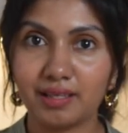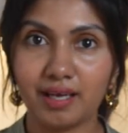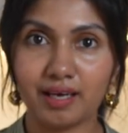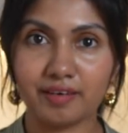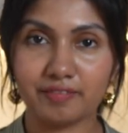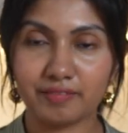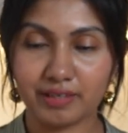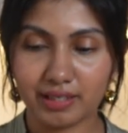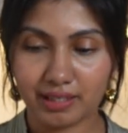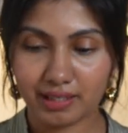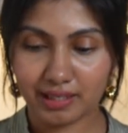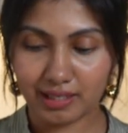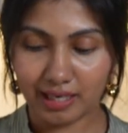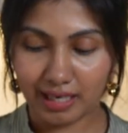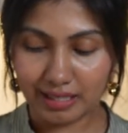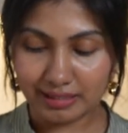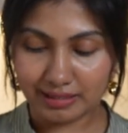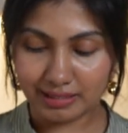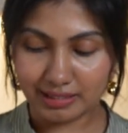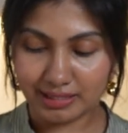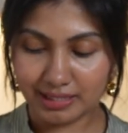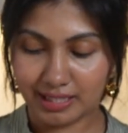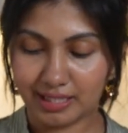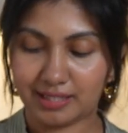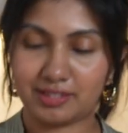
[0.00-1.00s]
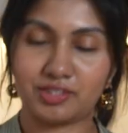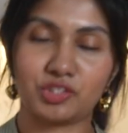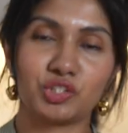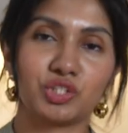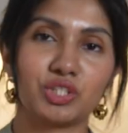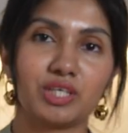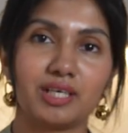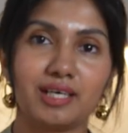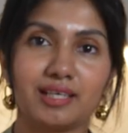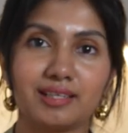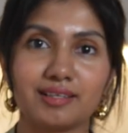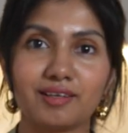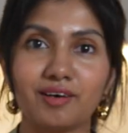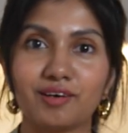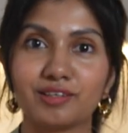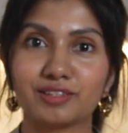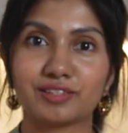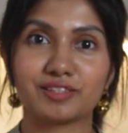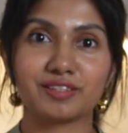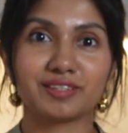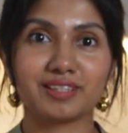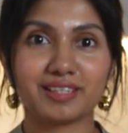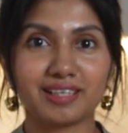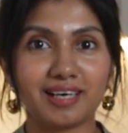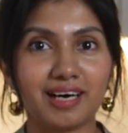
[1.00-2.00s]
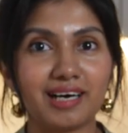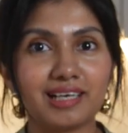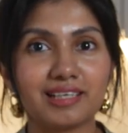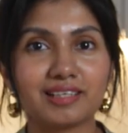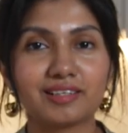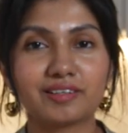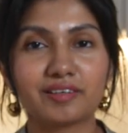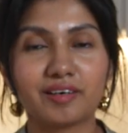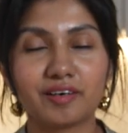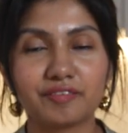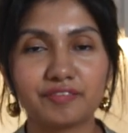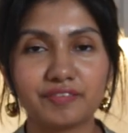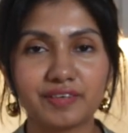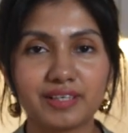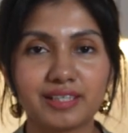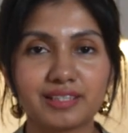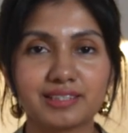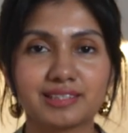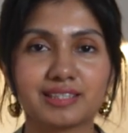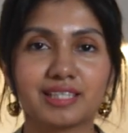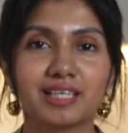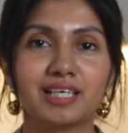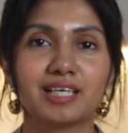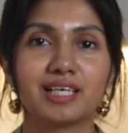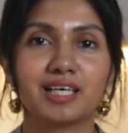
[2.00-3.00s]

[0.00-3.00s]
I really like the texture and also the color of it.